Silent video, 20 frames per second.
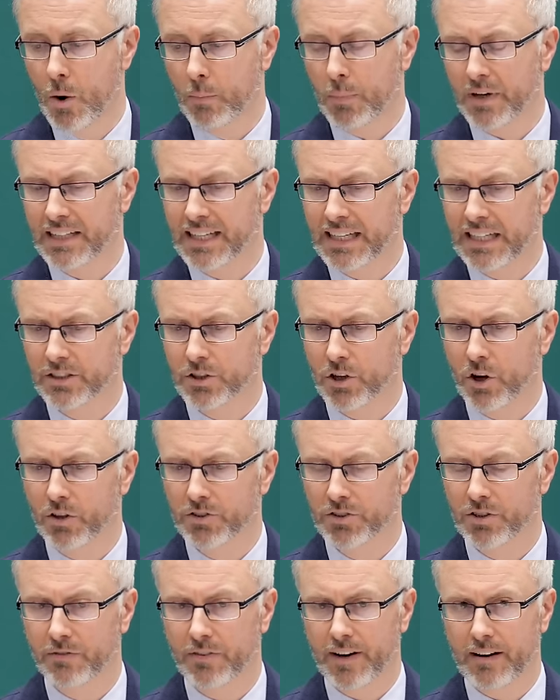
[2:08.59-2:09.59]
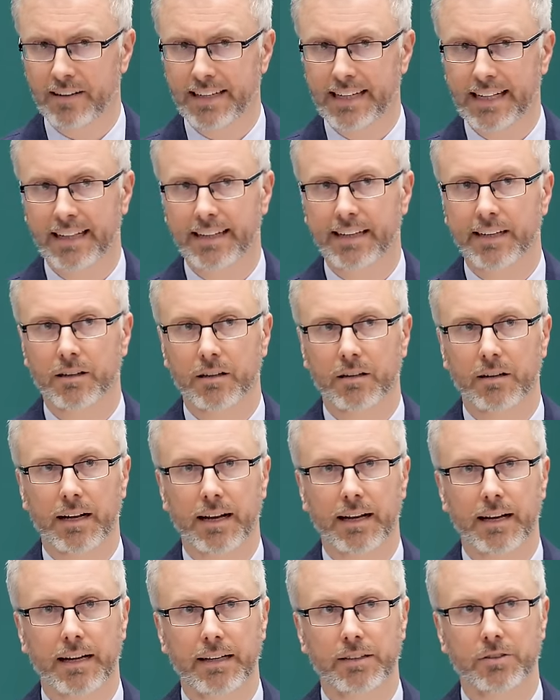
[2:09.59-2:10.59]
But I think it's also very clear
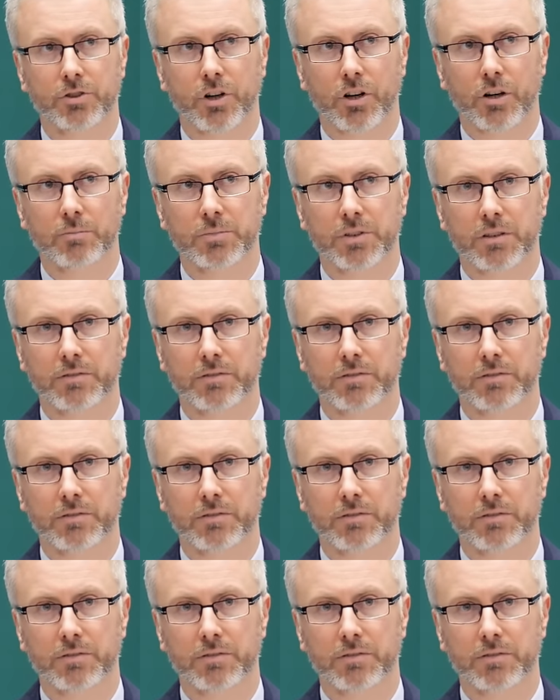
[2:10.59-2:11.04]
in terms